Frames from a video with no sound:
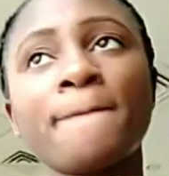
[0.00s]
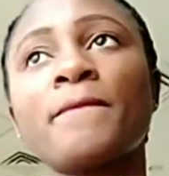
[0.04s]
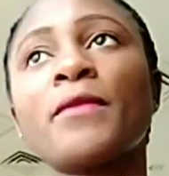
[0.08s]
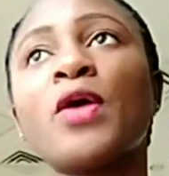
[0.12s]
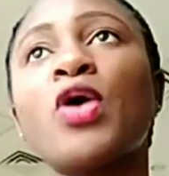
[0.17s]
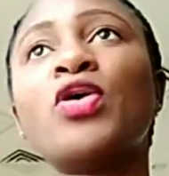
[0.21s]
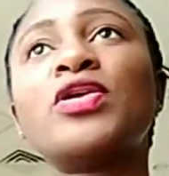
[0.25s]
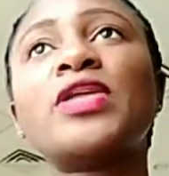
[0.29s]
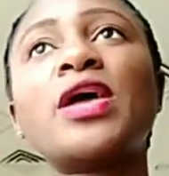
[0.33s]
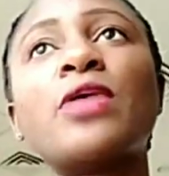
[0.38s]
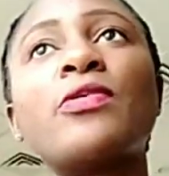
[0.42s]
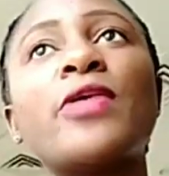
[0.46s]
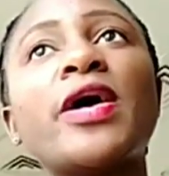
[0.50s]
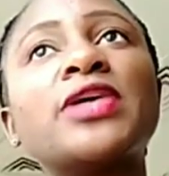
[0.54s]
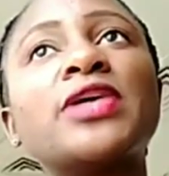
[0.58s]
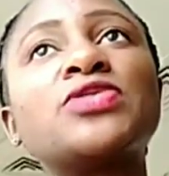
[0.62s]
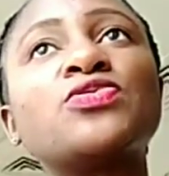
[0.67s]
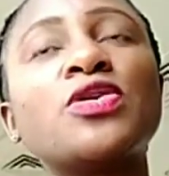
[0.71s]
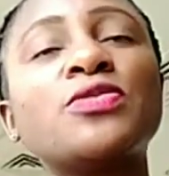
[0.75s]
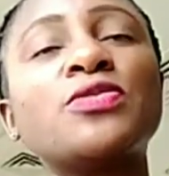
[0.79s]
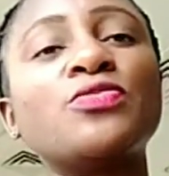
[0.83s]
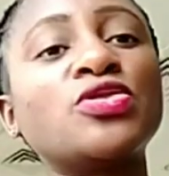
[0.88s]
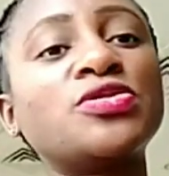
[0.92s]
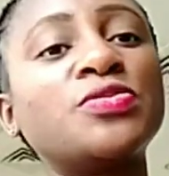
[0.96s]
Otherwise,
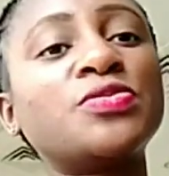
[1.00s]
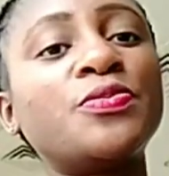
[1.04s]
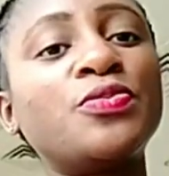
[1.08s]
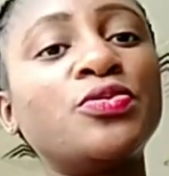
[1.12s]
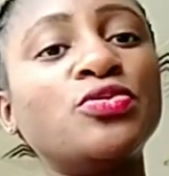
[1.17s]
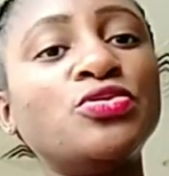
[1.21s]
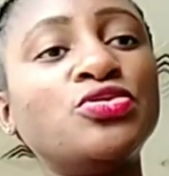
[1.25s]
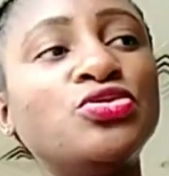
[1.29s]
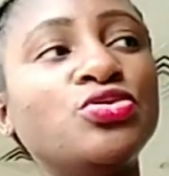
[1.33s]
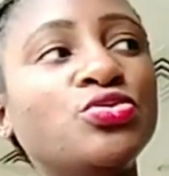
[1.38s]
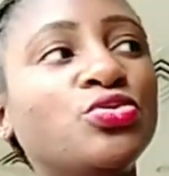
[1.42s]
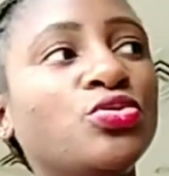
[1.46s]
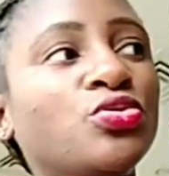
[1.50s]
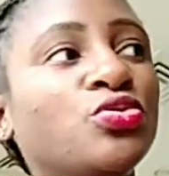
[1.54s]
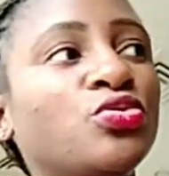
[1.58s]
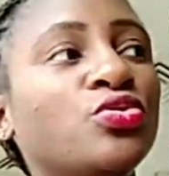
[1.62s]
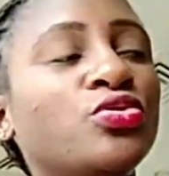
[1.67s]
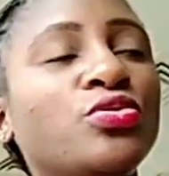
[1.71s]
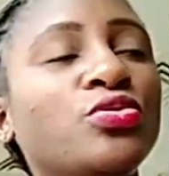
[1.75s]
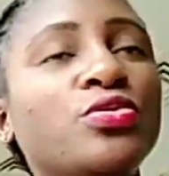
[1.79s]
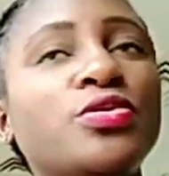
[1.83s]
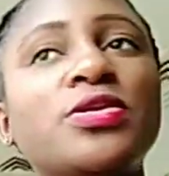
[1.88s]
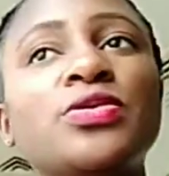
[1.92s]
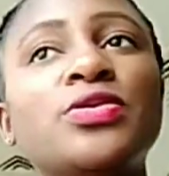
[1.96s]
what most people do,
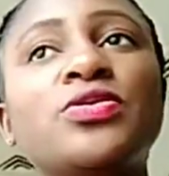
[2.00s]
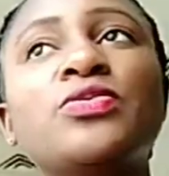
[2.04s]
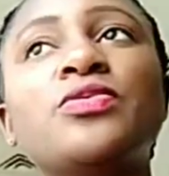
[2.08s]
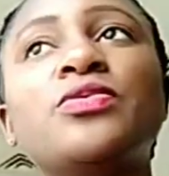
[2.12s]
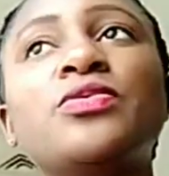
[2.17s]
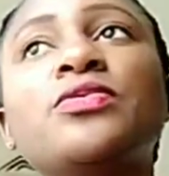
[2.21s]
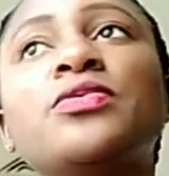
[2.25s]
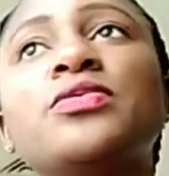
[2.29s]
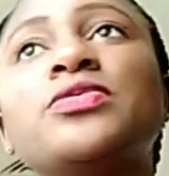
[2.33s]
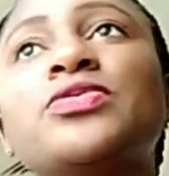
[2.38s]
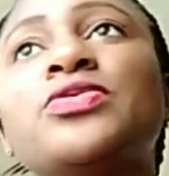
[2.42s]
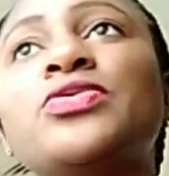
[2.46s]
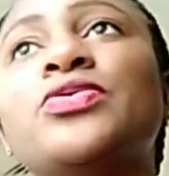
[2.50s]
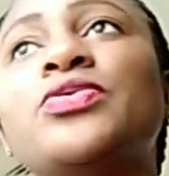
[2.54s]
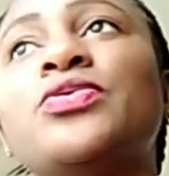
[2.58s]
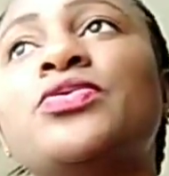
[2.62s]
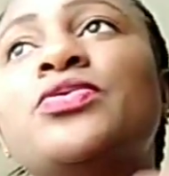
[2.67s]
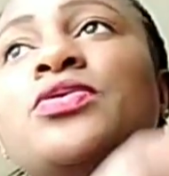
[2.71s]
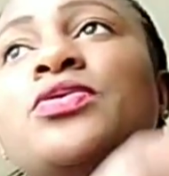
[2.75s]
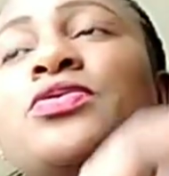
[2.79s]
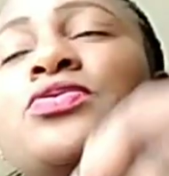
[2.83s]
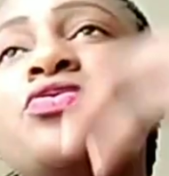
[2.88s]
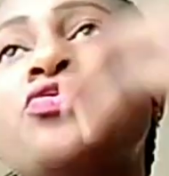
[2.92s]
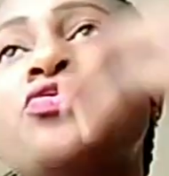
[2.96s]

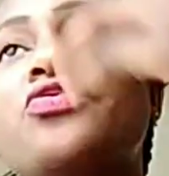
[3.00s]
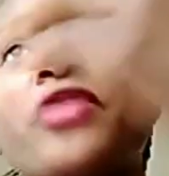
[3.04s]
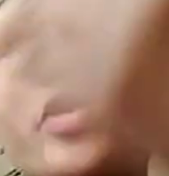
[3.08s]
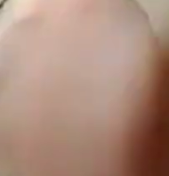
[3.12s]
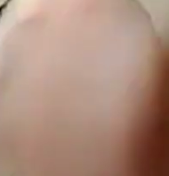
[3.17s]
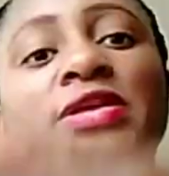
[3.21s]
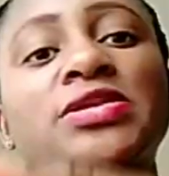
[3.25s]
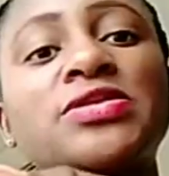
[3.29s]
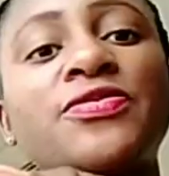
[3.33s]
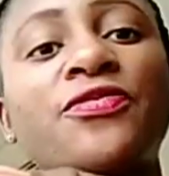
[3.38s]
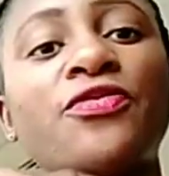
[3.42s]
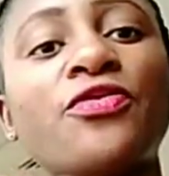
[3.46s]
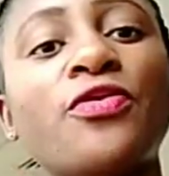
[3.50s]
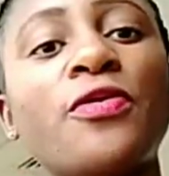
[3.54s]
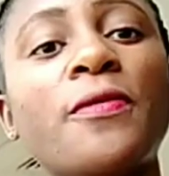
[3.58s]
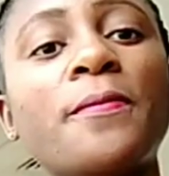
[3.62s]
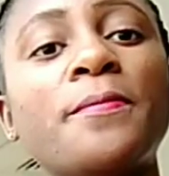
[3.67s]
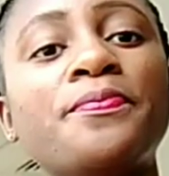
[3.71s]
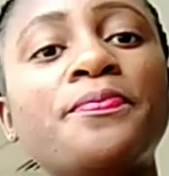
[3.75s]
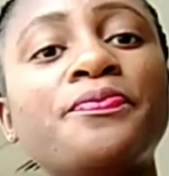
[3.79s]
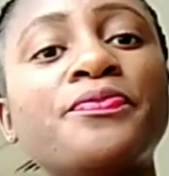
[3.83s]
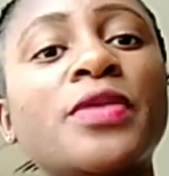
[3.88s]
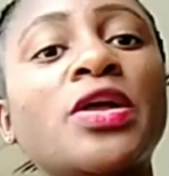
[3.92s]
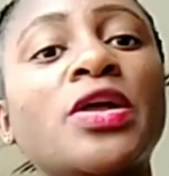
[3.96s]
they rent
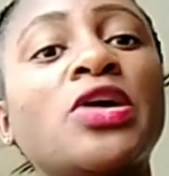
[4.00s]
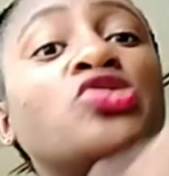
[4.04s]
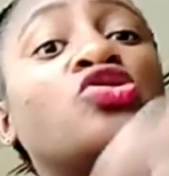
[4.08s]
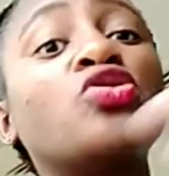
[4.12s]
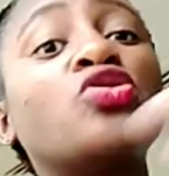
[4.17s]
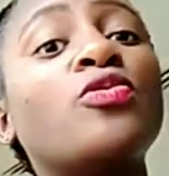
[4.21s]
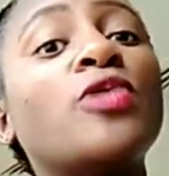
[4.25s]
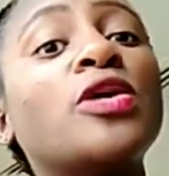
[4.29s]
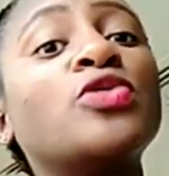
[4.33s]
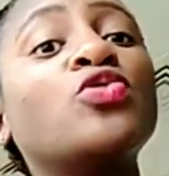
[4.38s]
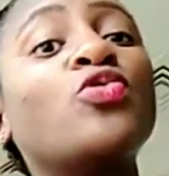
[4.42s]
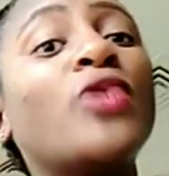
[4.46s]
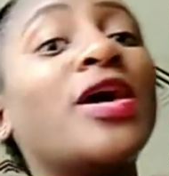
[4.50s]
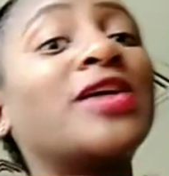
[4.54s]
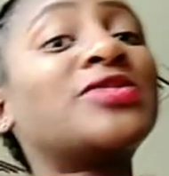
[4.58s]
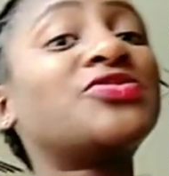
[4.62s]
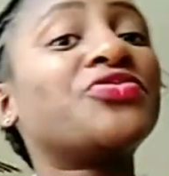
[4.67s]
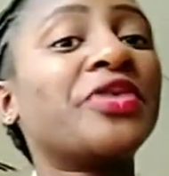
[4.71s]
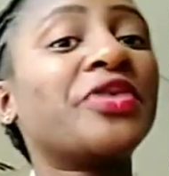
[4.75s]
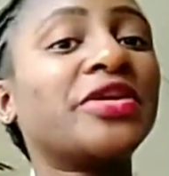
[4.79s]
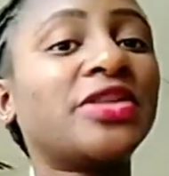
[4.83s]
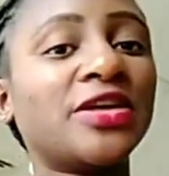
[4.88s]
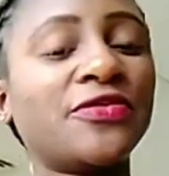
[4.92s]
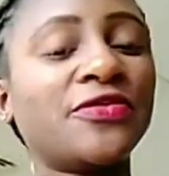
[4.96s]
from someone who has
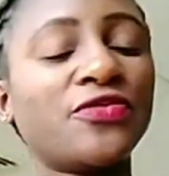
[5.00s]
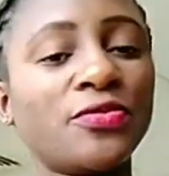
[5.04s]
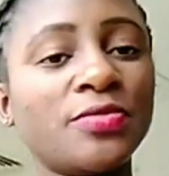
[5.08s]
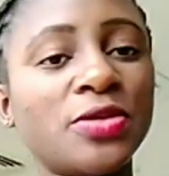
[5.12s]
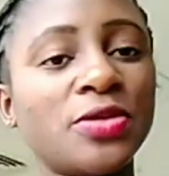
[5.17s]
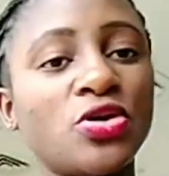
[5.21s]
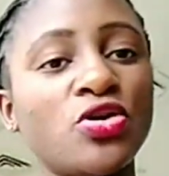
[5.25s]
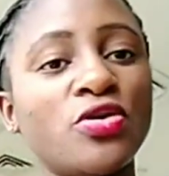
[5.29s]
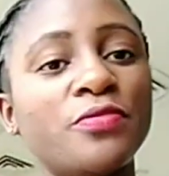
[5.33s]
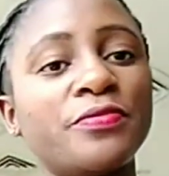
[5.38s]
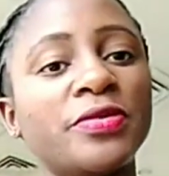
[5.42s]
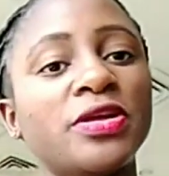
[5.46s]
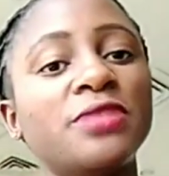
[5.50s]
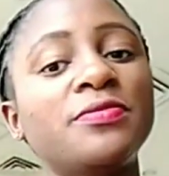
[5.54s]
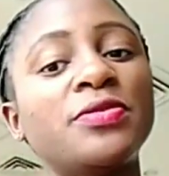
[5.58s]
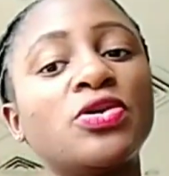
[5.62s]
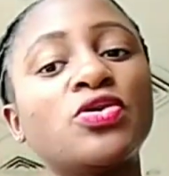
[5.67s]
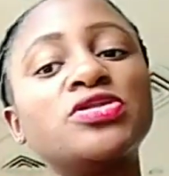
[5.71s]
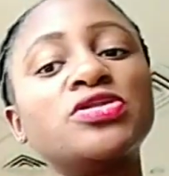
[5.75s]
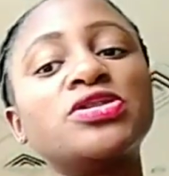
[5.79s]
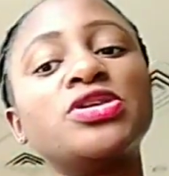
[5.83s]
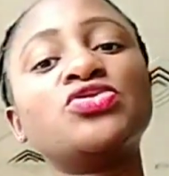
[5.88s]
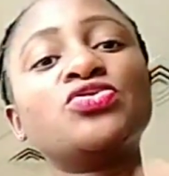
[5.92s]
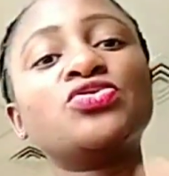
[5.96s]
rented from the company
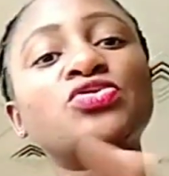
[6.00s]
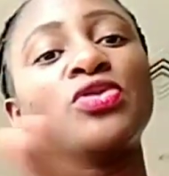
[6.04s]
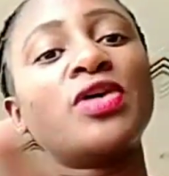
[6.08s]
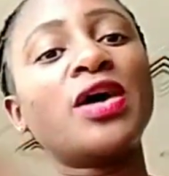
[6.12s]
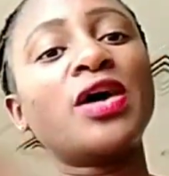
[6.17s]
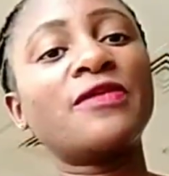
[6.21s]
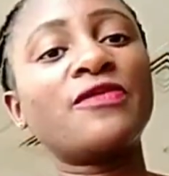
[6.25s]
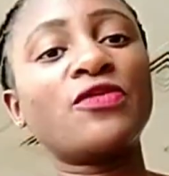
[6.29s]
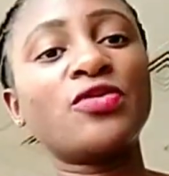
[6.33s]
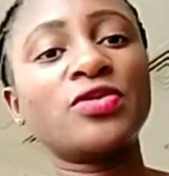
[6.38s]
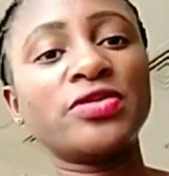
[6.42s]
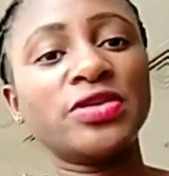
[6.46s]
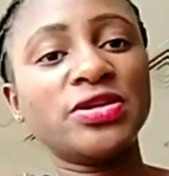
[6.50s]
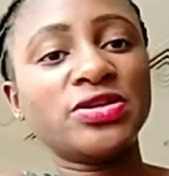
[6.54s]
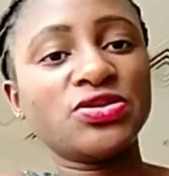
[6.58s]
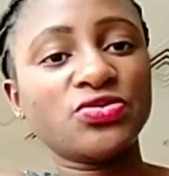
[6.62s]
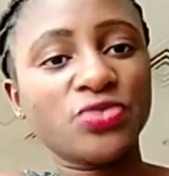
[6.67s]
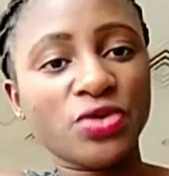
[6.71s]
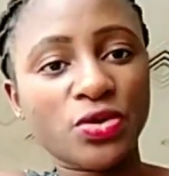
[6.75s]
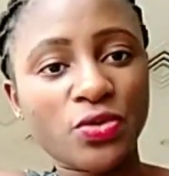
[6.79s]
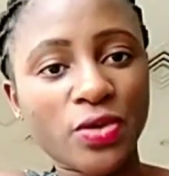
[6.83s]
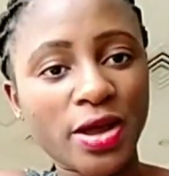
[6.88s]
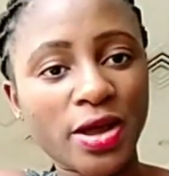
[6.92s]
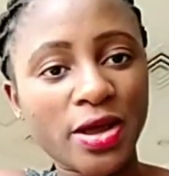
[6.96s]
because they do not have all these
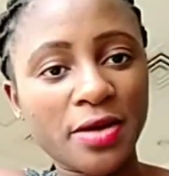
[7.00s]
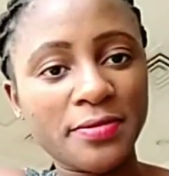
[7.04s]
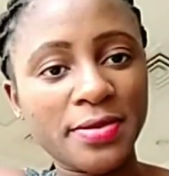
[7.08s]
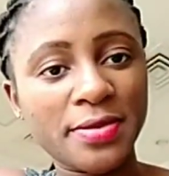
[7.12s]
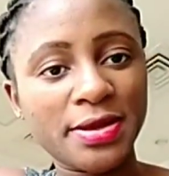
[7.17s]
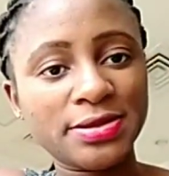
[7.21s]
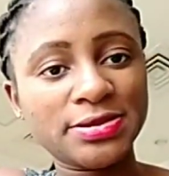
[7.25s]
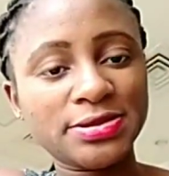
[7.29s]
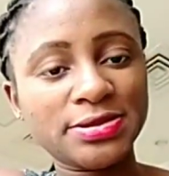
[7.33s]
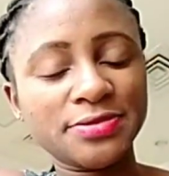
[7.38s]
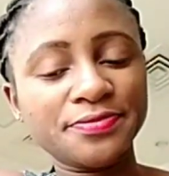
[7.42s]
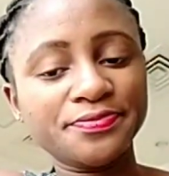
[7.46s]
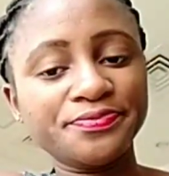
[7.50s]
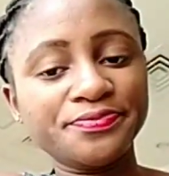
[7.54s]
requirements.